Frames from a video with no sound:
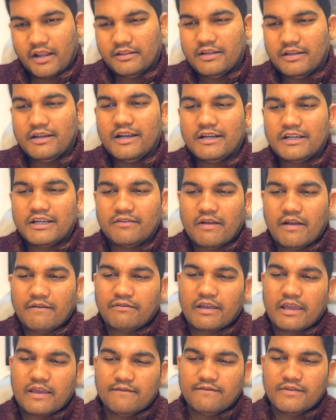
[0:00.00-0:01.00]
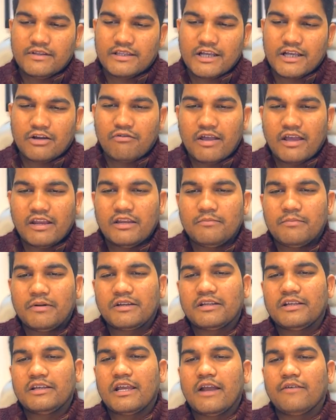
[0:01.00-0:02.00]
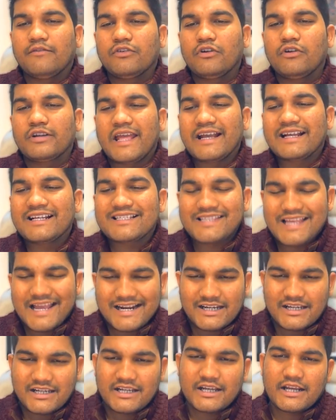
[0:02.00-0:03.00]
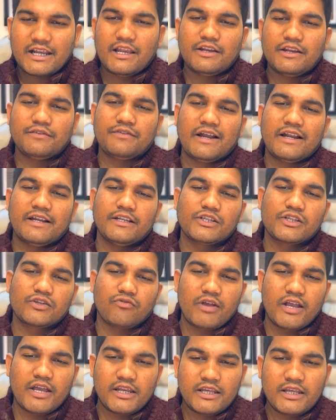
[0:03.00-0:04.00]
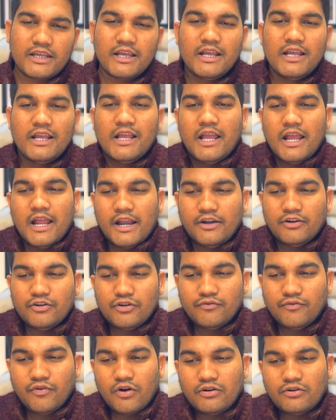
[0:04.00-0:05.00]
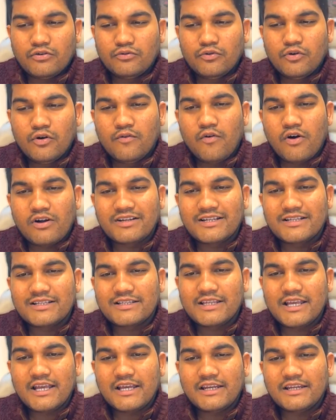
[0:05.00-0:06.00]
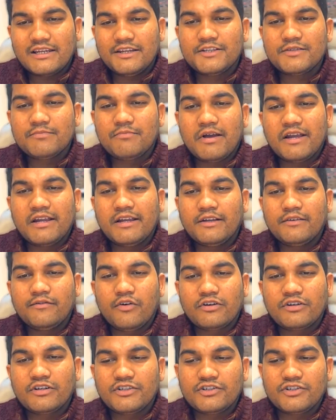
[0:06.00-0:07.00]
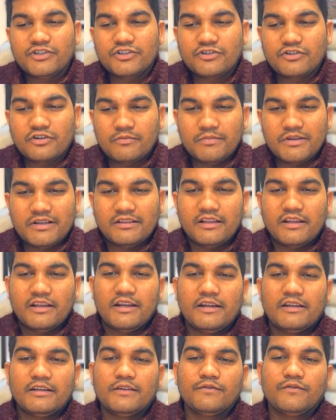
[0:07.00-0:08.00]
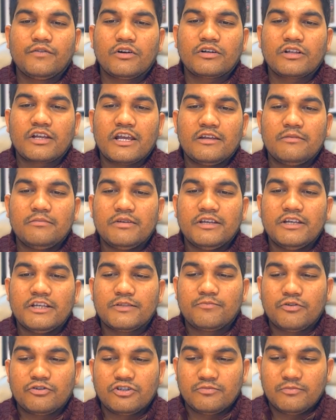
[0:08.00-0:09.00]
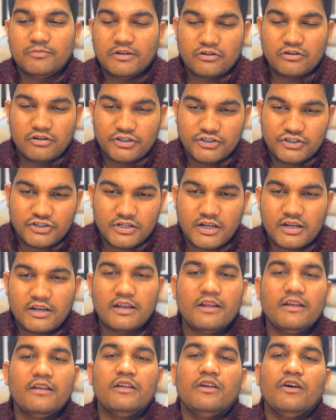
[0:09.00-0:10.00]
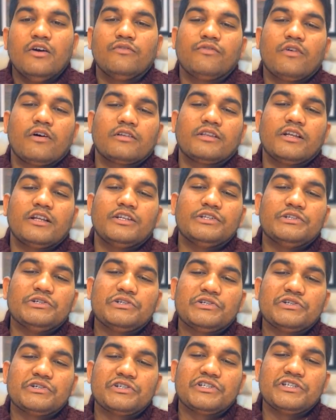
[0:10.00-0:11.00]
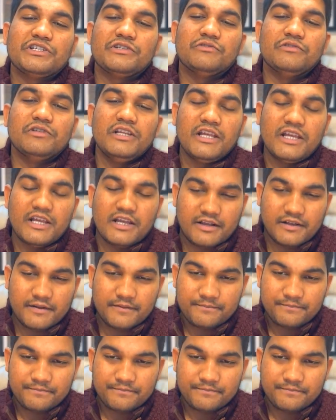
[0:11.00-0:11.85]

The native have came with a query, but he have not exactly clarified his query. And you want to know what is there in his mind, what is disturbing the native, what can be his possible question. For that, you should see Gulika.